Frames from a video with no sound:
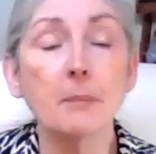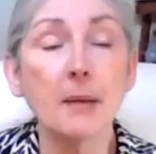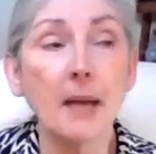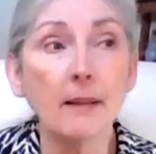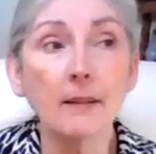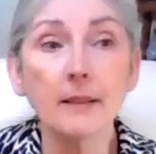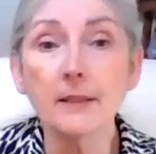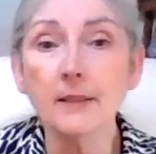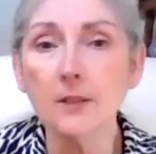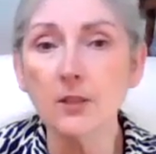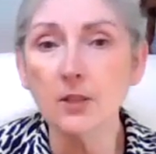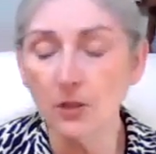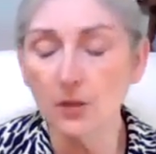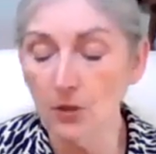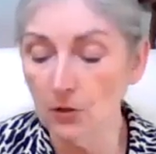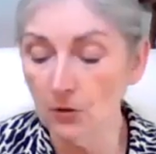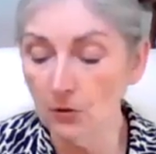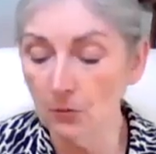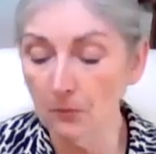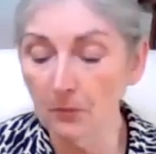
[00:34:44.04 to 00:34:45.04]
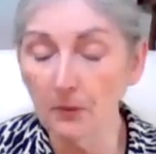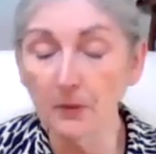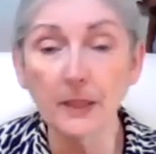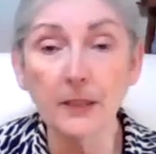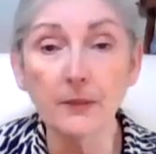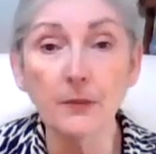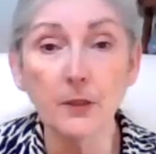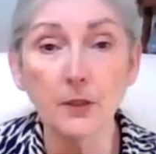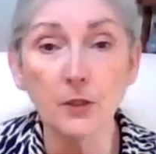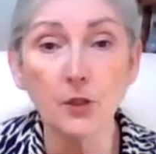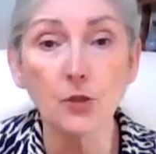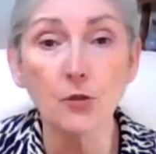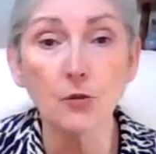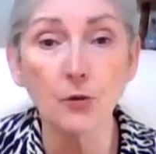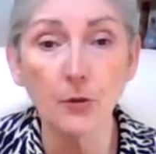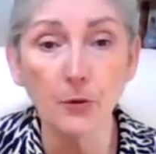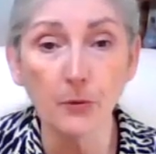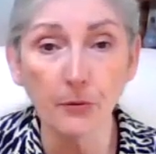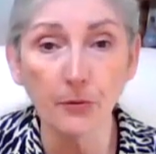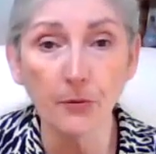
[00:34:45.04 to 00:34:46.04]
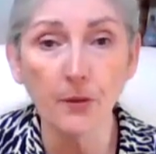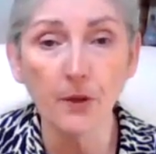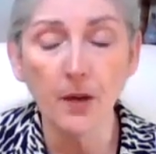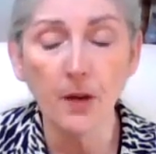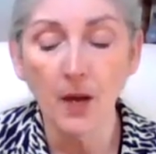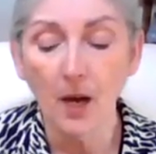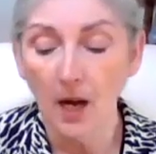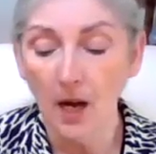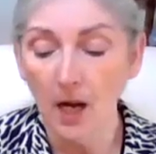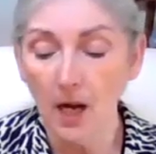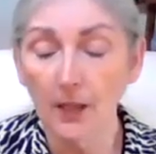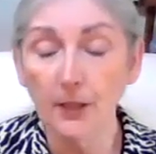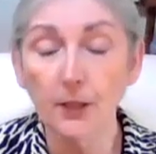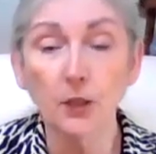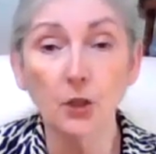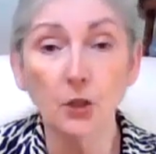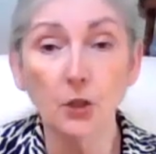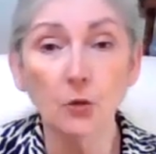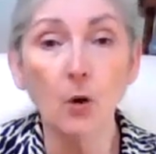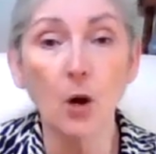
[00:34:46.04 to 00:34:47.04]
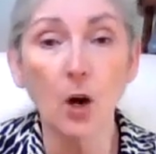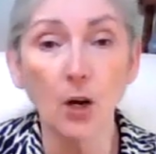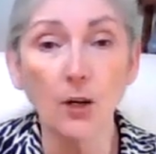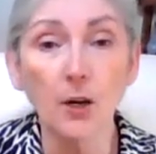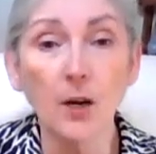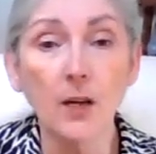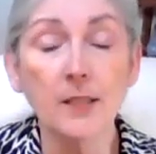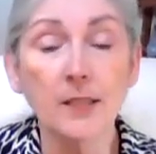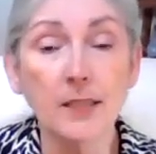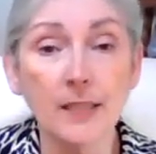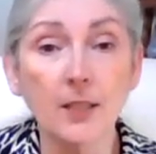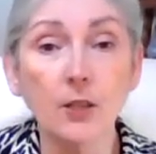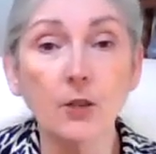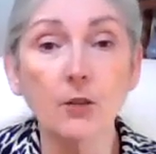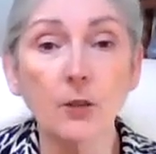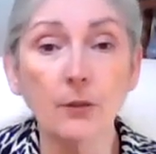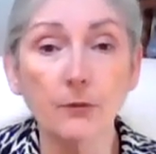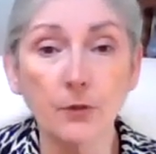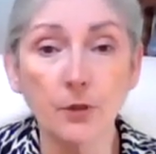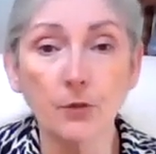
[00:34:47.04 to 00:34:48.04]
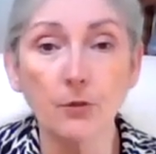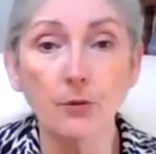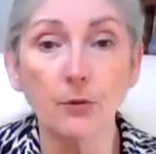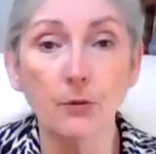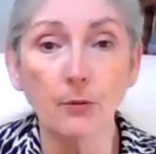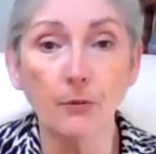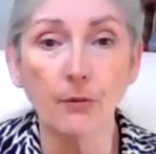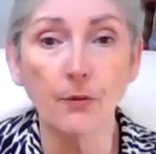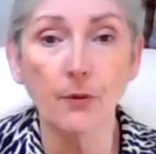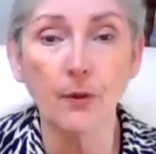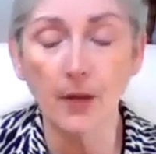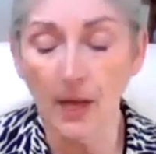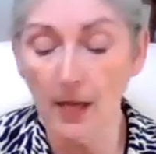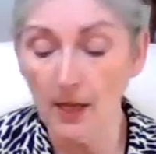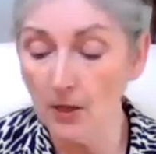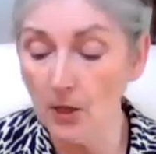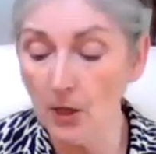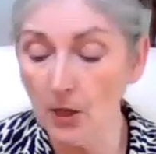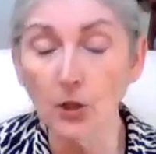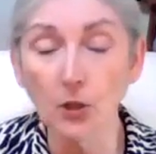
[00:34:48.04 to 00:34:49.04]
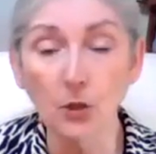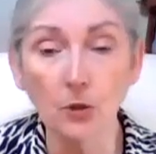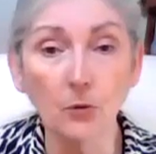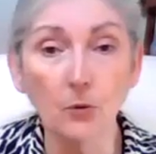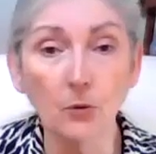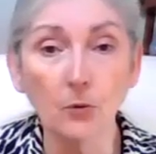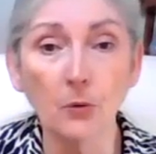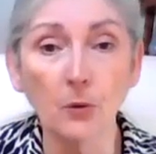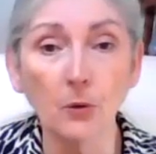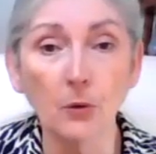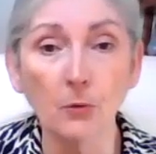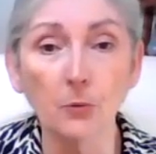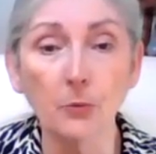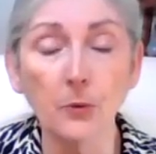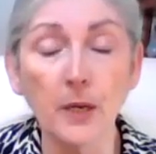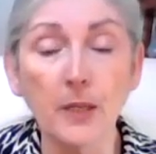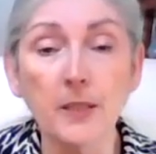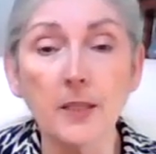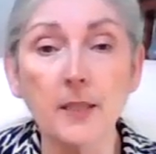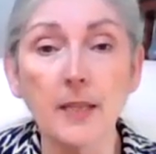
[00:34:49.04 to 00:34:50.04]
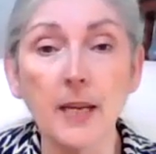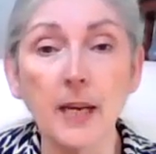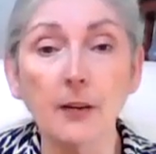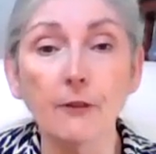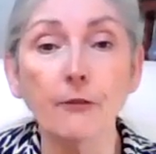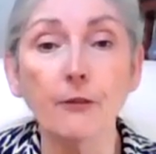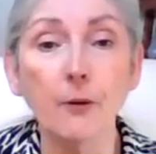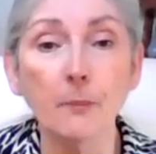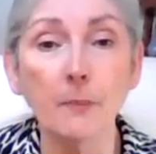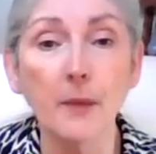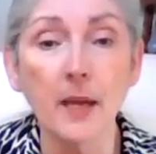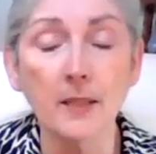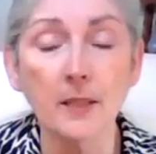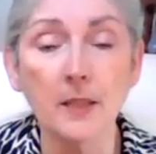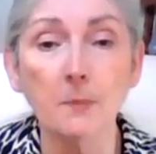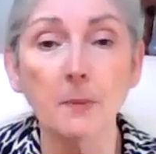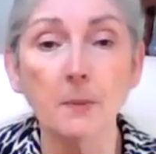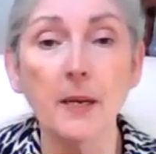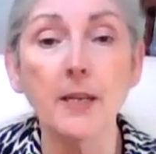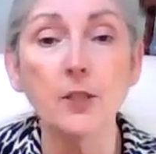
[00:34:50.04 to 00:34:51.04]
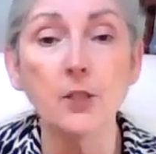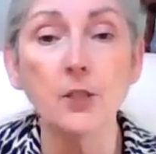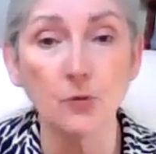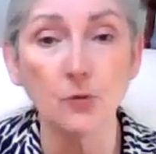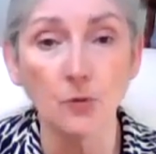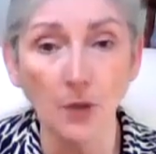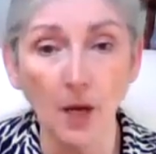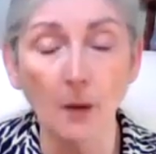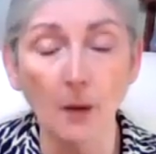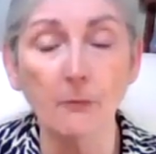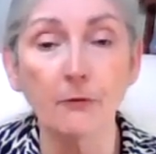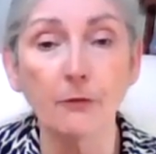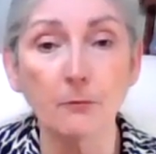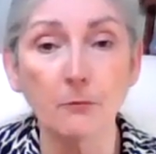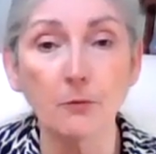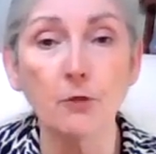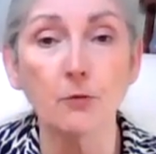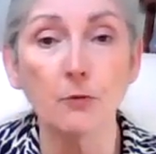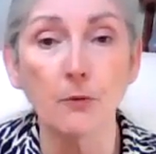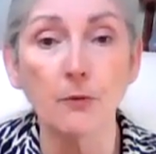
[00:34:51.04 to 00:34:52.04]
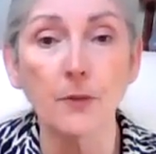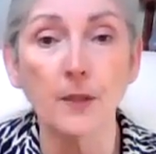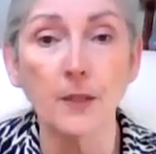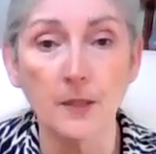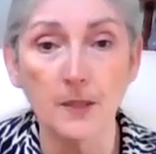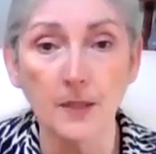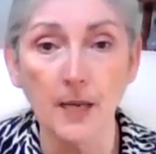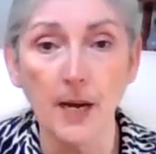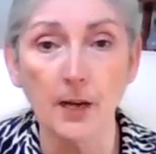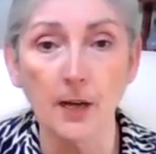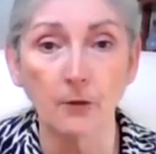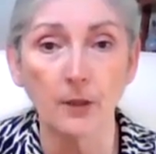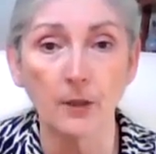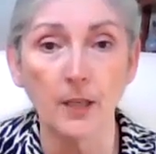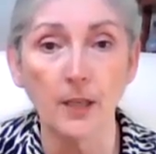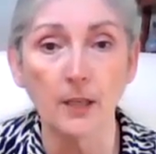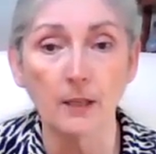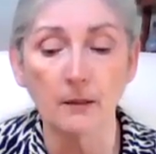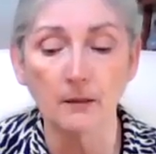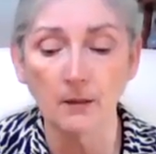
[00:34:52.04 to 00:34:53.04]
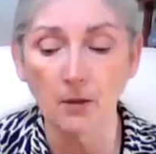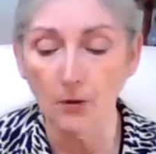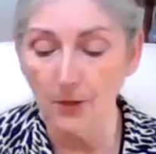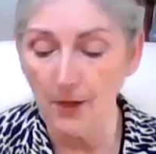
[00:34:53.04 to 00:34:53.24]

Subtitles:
balanced, you believe in the truth, you are a seeker of truth, and you resonate from that space. You come from truth and integrity.